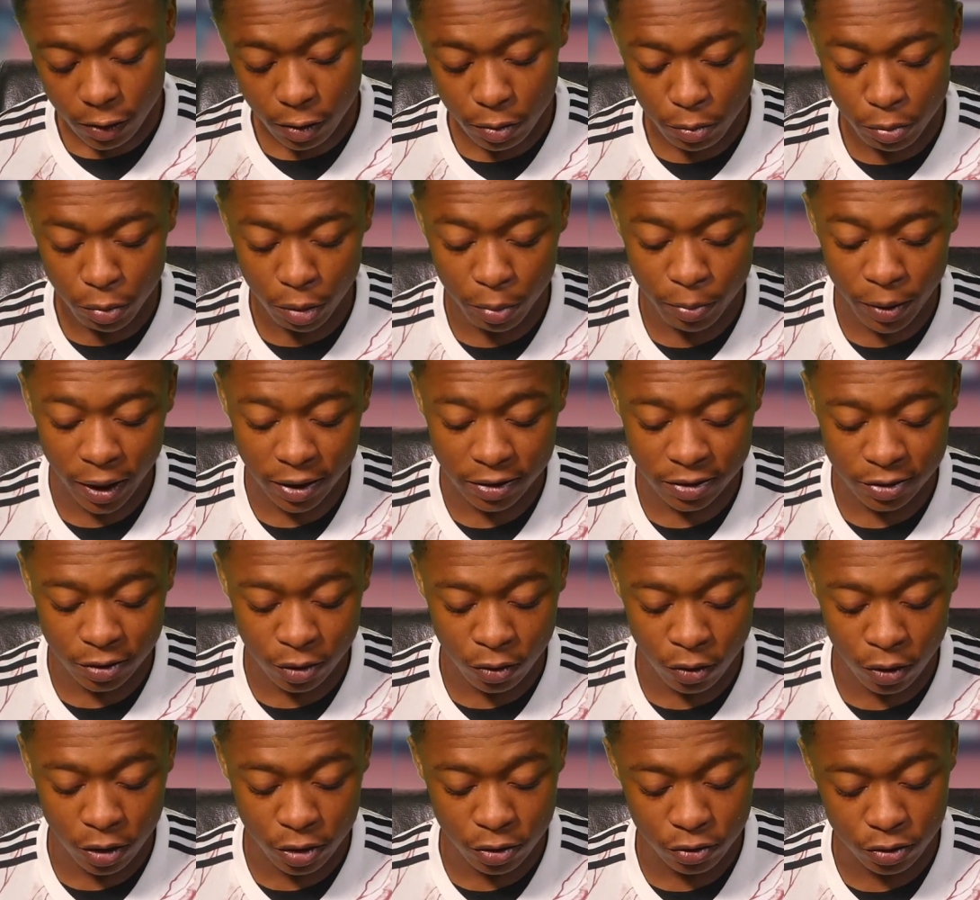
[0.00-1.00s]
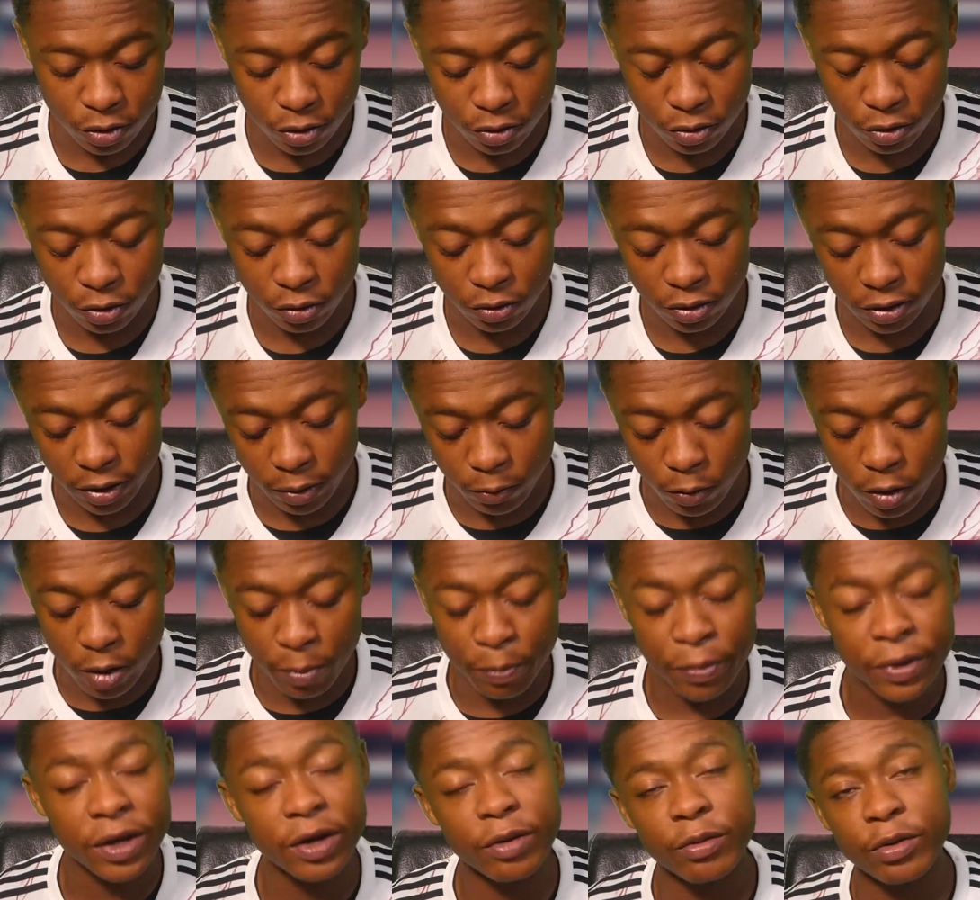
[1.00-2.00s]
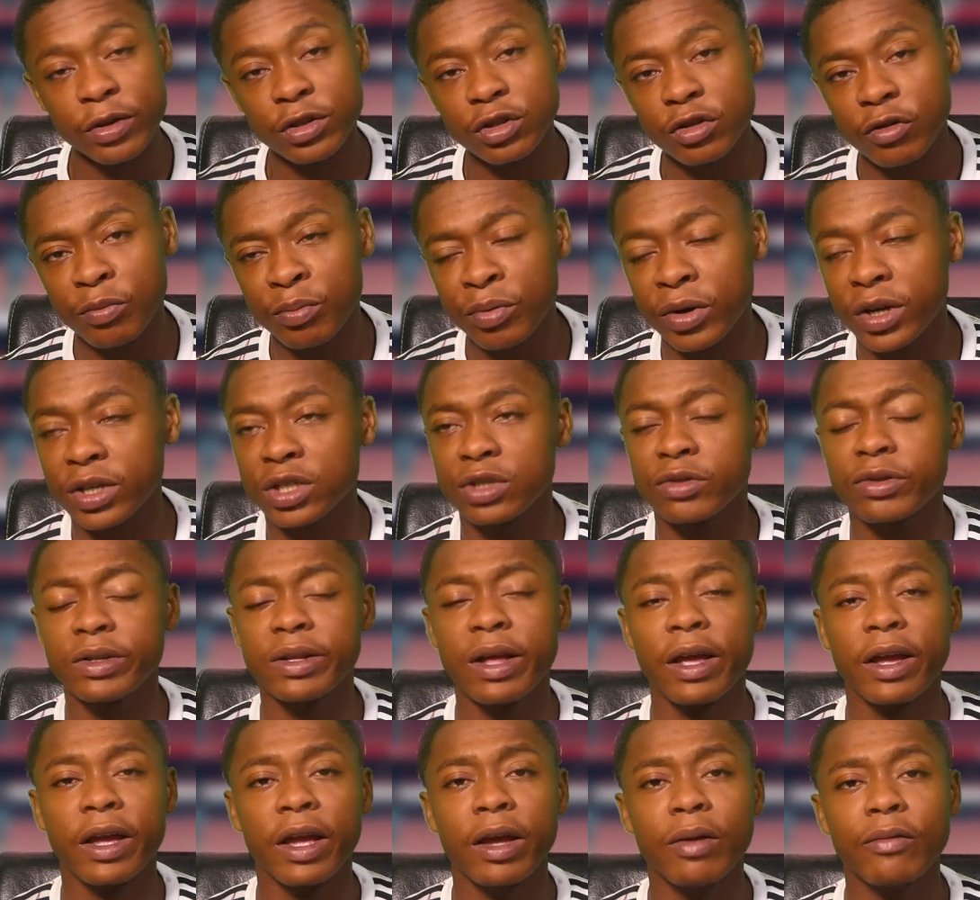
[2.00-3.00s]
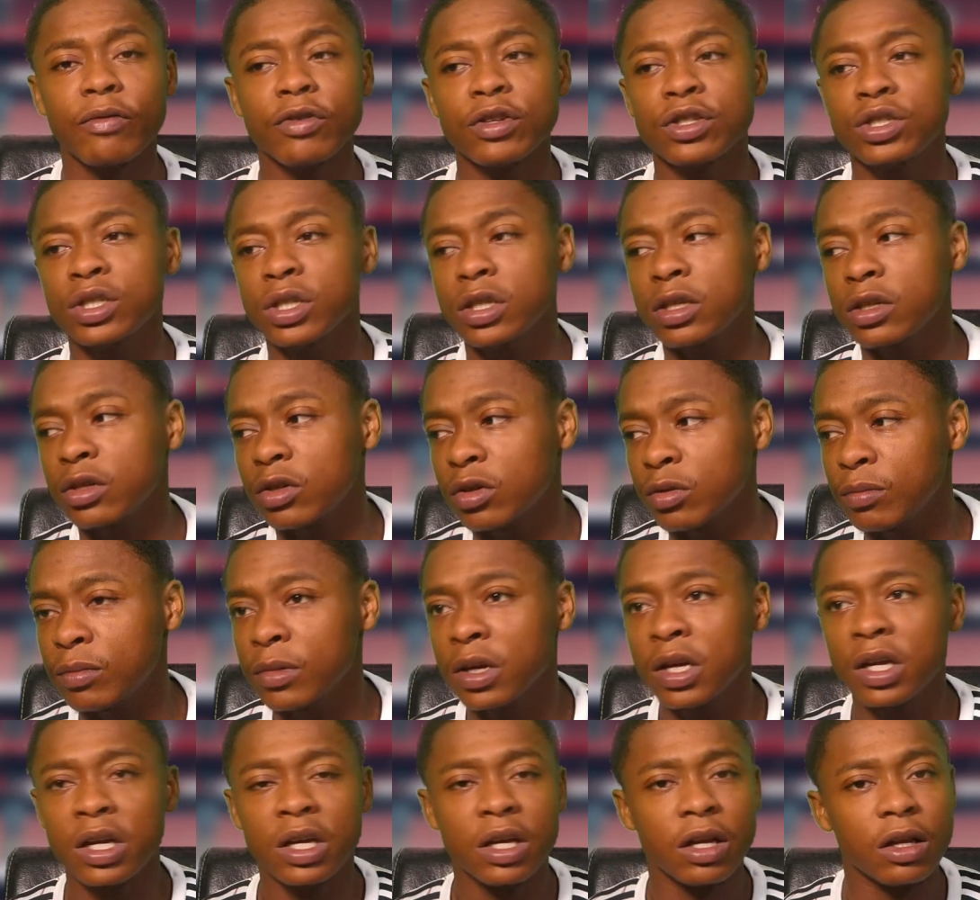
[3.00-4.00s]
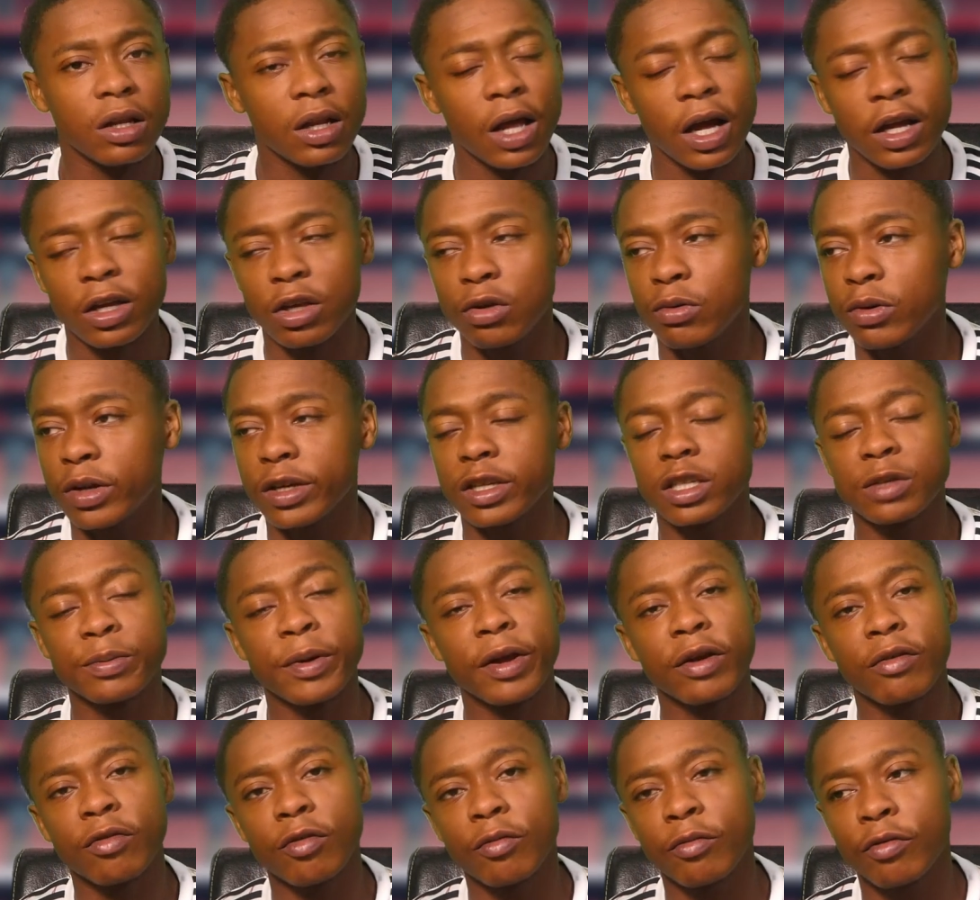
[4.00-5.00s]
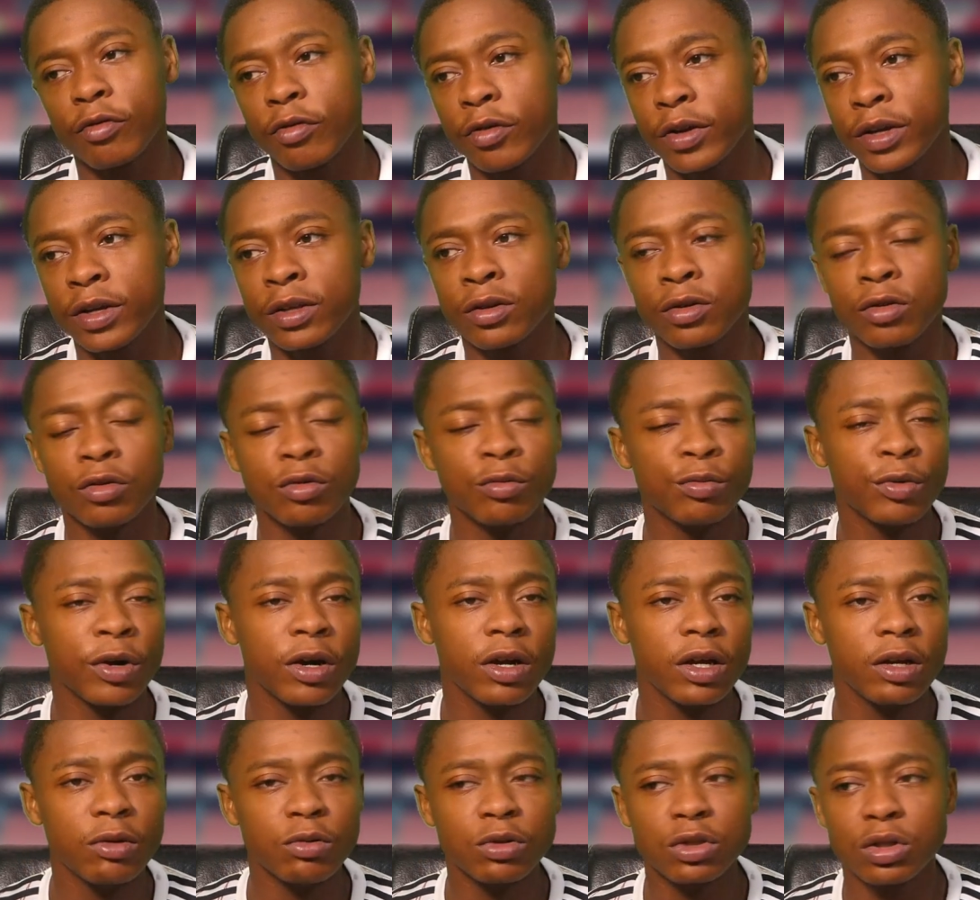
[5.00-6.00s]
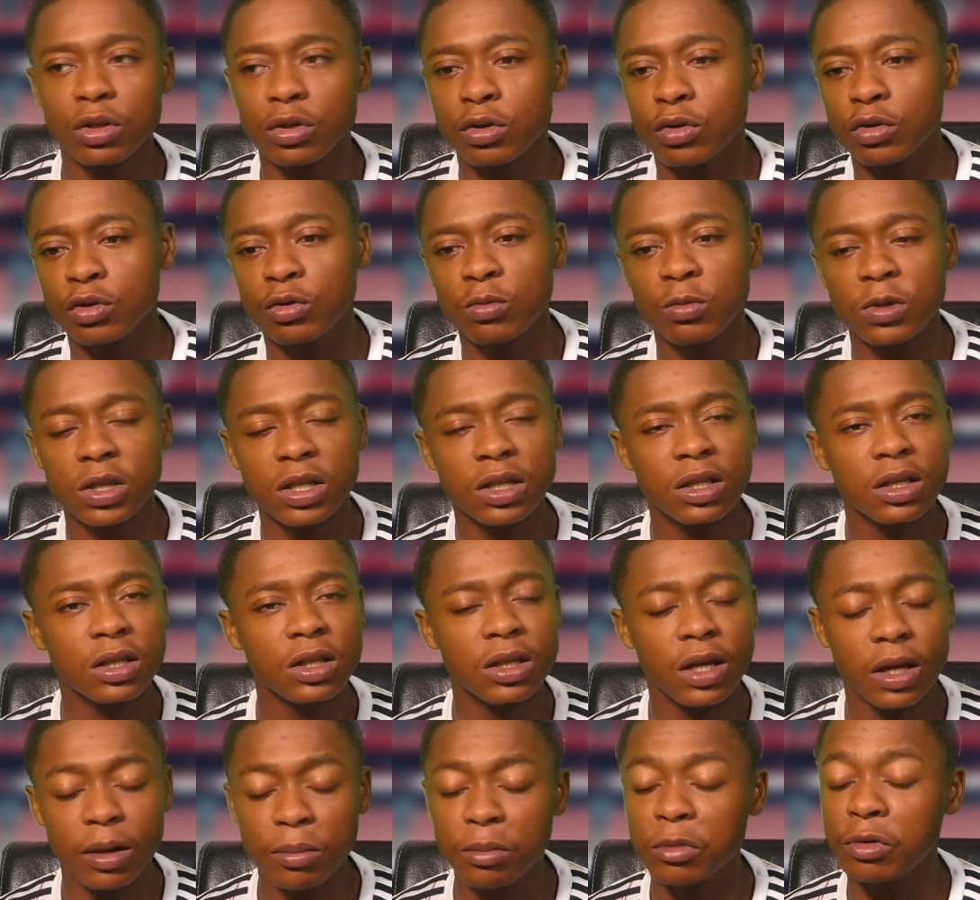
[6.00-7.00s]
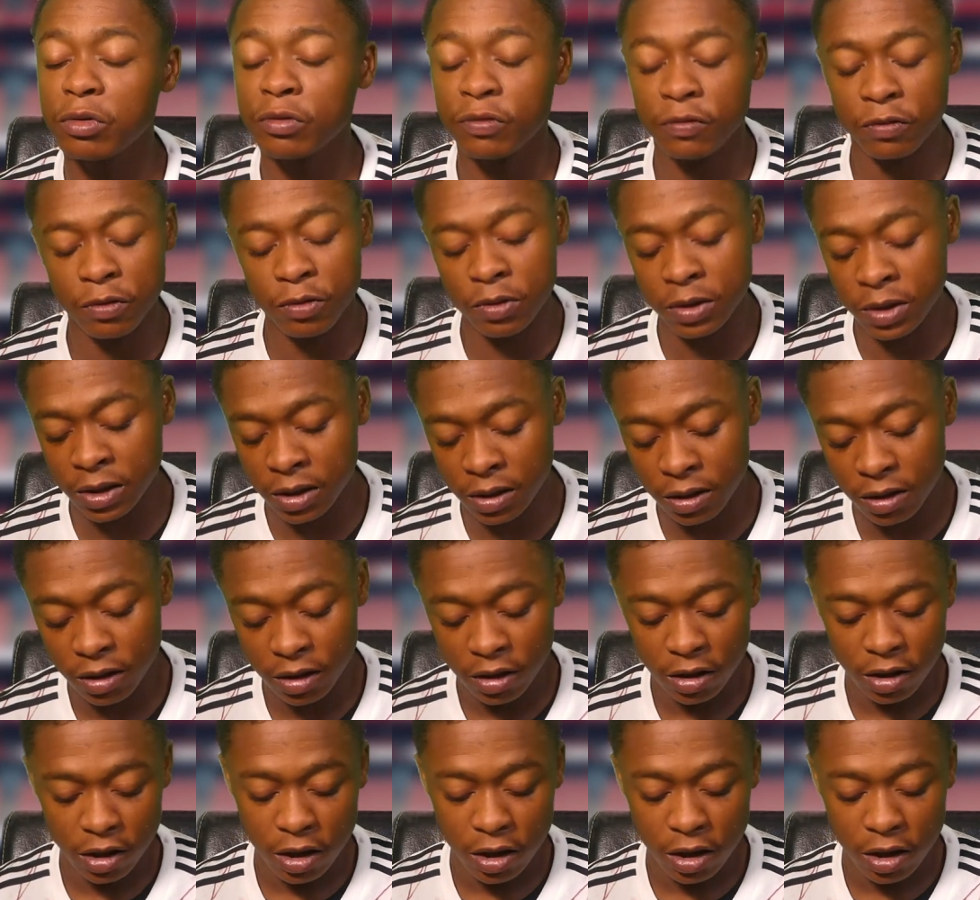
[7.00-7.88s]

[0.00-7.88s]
But back to Coyle, you know, there were periods of pressure in that game for Gillingham, like you would expect from 3-2, but it was a good win and they moved forward. And